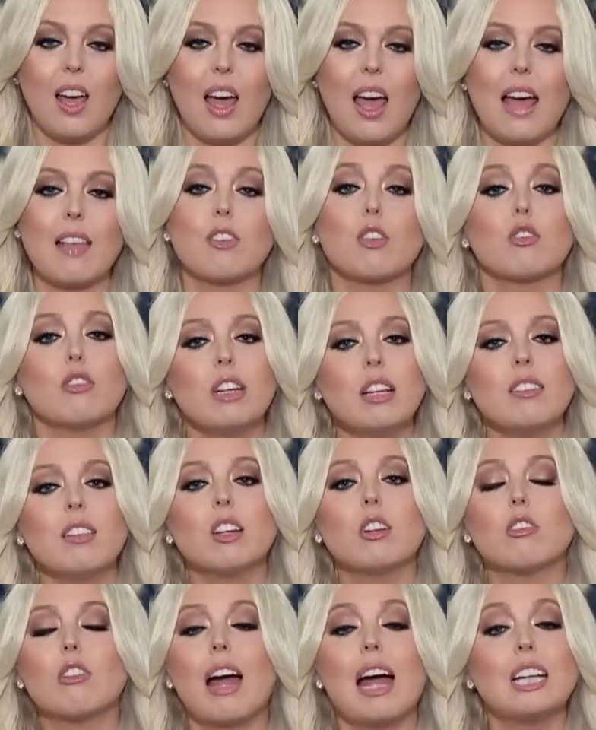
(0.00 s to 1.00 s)
As a
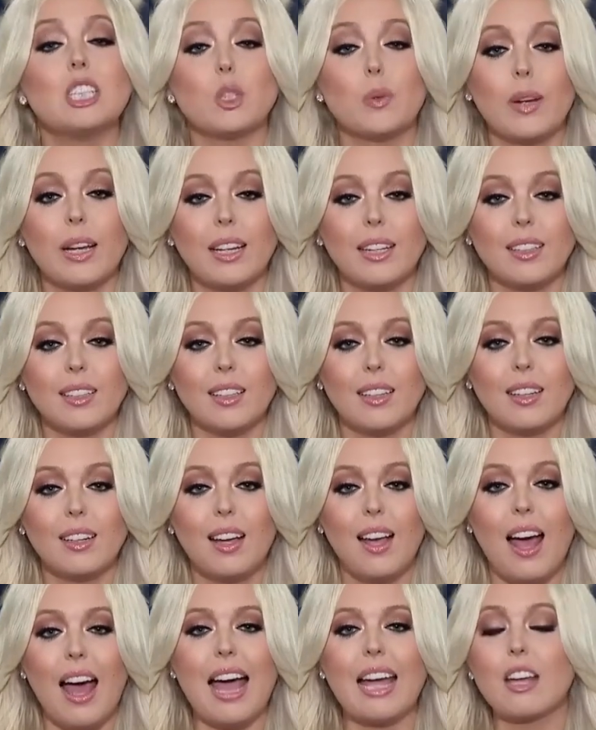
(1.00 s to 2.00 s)
recent graduate,
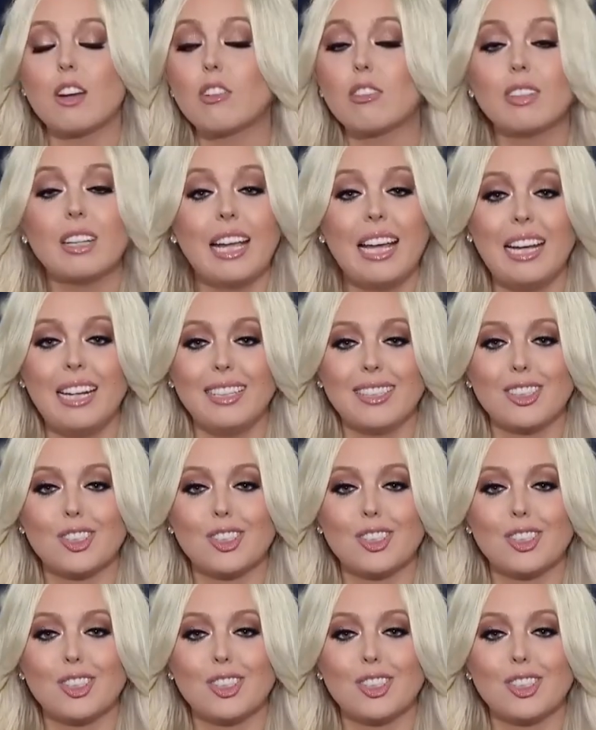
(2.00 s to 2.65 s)
I can relate